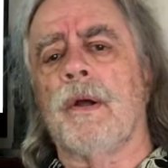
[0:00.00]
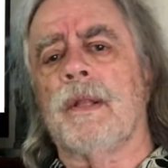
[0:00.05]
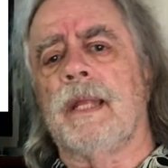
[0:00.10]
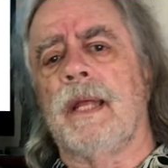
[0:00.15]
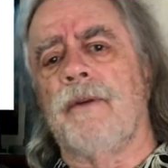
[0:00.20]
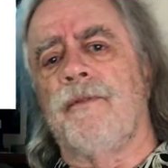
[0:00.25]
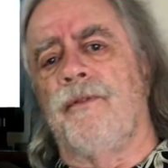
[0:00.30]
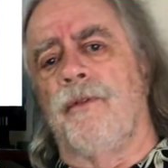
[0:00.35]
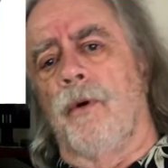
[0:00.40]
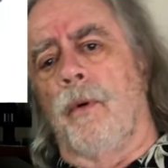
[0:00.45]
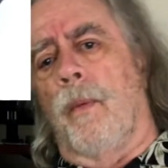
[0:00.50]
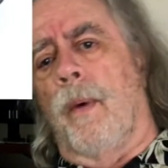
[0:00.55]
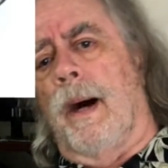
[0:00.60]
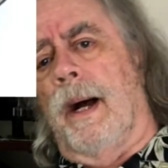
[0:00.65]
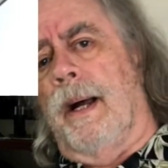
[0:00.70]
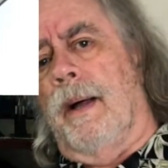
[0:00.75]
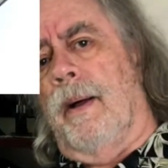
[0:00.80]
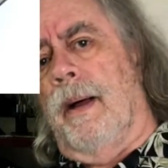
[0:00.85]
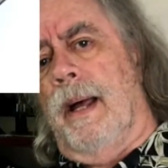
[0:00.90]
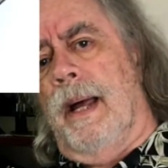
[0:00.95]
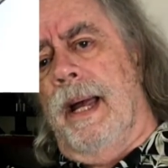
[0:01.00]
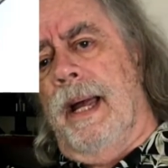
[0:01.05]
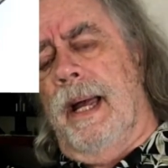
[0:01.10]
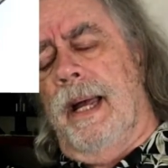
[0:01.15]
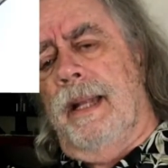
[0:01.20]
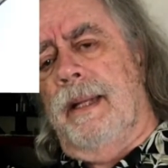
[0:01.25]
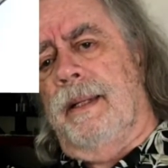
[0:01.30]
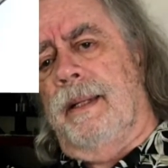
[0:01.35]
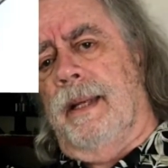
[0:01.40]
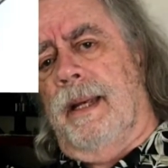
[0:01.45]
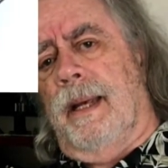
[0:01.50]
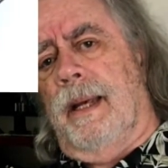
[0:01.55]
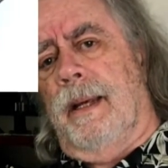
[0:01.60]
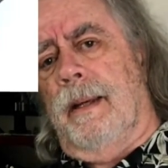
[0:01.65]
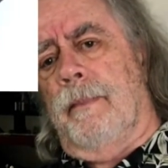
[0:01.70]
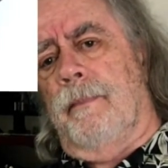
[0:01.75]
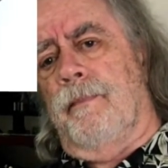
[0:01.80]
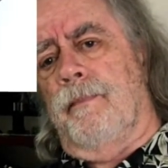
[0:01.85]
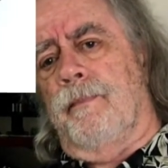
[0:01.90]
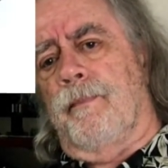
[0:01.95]
there for a while, and
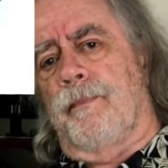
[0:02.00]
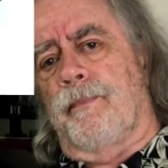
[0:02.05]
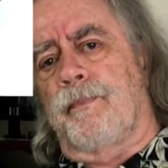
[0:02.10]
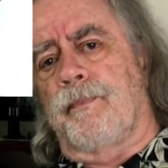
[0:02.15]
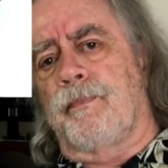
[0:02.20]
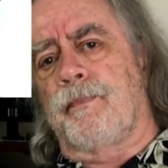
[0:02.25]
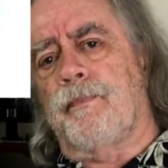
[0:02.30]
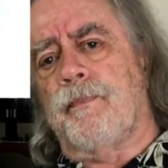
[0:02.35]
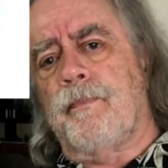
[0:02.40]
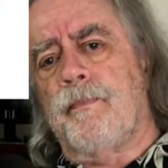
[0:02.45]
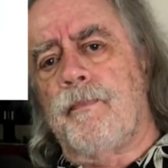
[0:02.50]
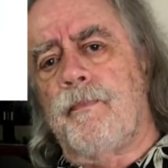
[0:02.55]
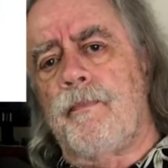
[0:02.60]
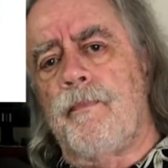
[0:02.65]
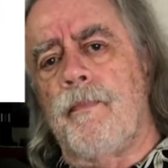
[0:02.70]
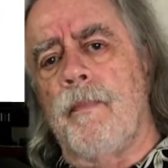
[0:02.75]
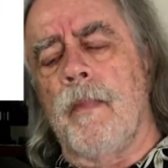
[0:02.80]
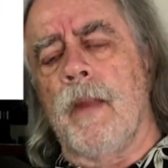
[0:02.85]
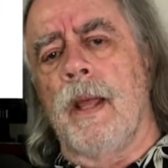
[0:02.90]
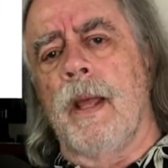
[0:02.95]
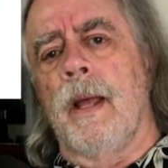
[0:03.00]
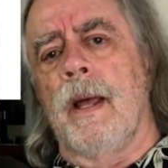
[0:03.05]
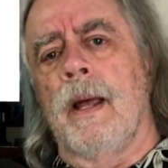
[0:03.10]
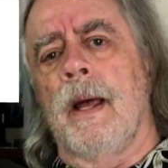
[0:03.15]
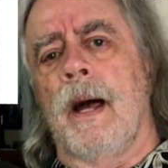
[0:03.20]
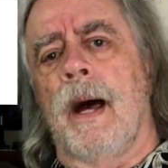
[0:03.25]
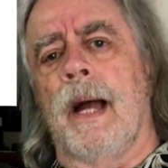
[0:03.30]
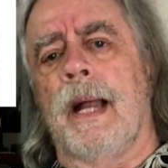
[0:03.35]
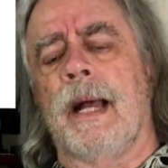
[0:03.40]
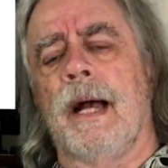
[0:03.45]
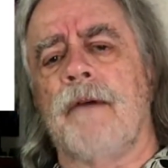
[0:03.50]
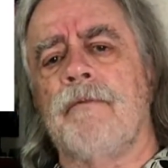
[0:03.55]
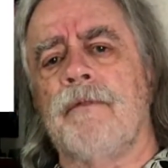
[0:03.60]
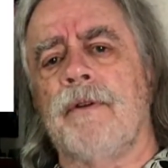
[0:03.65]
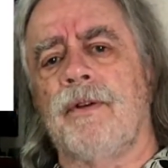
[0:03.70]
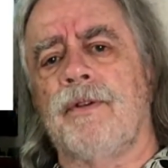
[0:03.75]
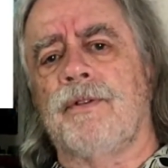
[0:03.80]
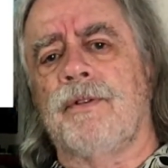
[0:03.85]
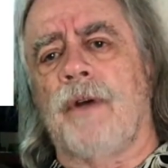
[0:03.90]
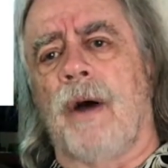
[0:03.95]
I got
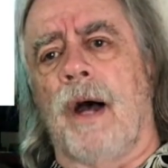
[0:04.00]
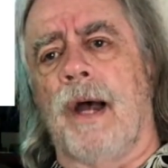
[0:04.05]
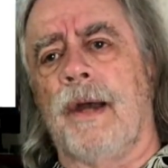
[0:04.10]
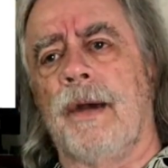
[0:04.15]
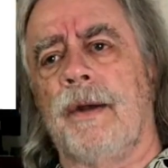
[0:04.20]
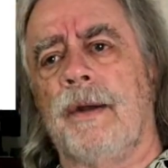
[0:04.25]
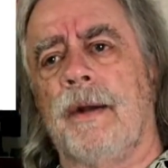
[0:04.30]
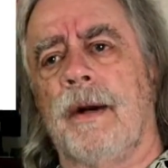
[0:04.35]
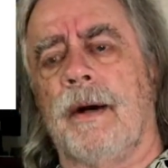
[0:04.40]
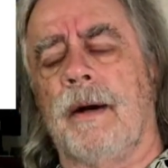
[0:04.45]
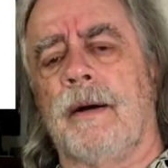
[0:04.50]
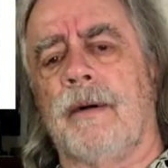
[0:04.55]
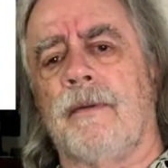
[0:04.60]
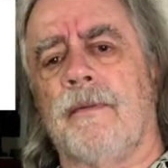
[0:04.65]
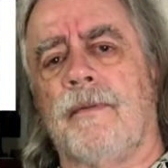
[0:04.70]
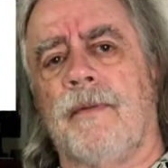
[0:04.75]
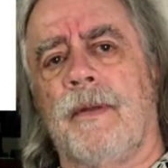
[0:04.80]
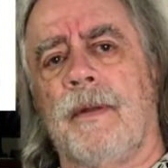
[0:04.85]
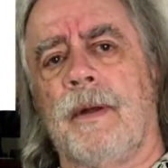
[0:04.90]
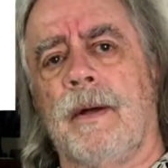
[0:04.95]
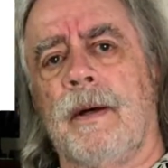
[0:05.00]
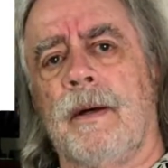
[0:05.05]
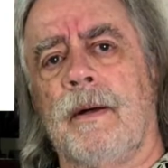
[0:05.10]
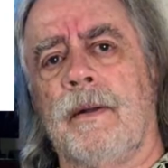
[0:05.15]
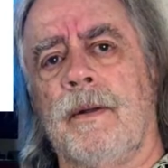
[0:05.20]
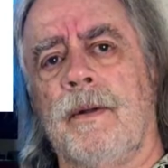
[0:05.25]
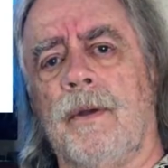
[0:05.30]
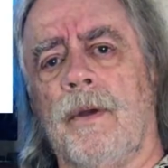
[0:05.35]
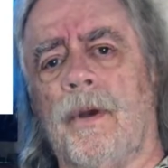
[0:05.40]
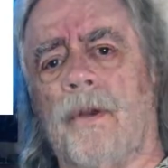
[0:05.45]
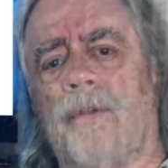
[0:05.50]
real tired of New York